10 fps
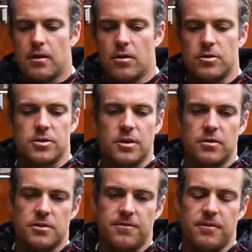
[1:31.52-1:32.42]
largely,
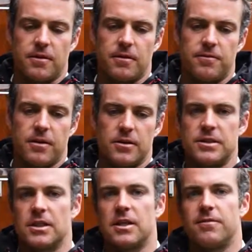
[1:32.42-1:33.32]
there's a fairly
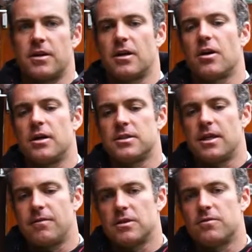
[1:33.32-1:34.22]
significant cost
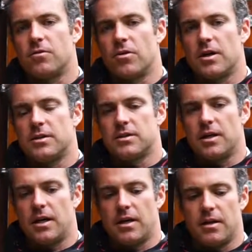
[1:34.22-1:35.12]
savings for us,
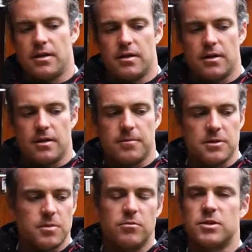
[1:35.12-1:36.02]
and
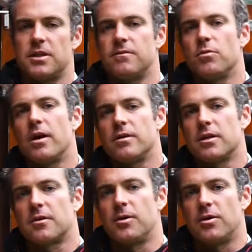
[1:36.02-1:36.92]
it's been received well in
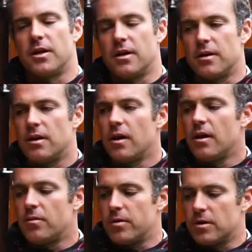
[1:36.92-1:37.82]
the community.
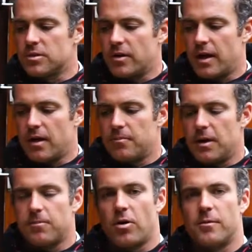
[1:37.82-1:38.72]
We also had a
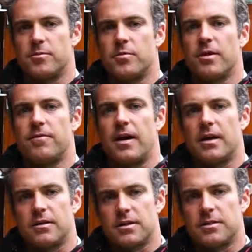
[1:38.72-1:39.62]
big problem with
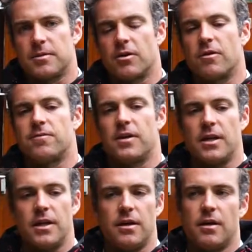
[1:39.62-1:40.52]
vandalism and
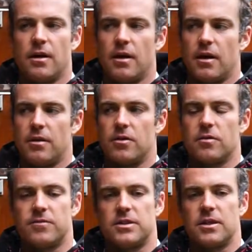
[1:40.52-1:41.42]
graffiti in the
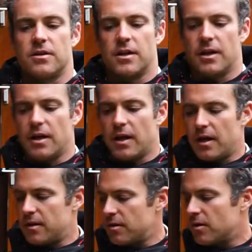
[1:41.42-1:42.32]
old facility,
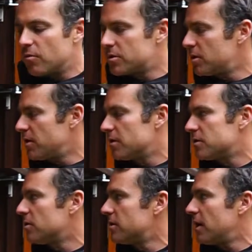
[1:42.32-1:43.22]
and we're 2 years
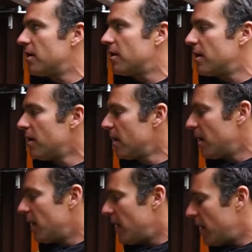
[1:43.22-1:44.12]
old here,
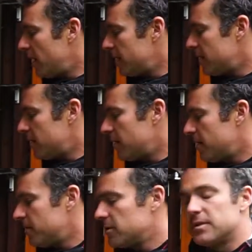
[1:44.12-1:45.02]
and
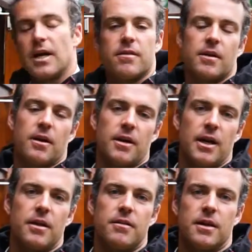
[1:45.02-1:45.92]
there's nothing on
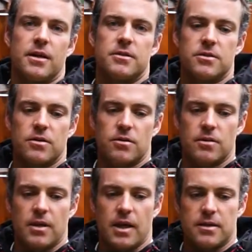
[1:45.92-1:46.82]
anything, and so
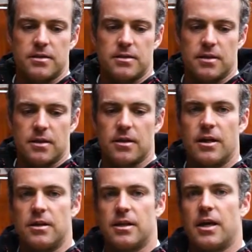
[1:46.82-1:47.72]
that's a good
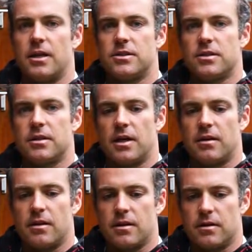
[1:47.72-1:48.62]
indication that
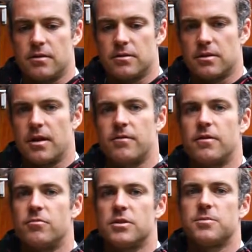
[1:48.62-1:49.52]
there's a level
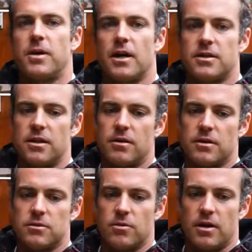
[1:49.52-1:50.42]
of respect here
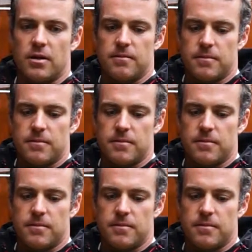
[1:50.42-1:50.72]
as well.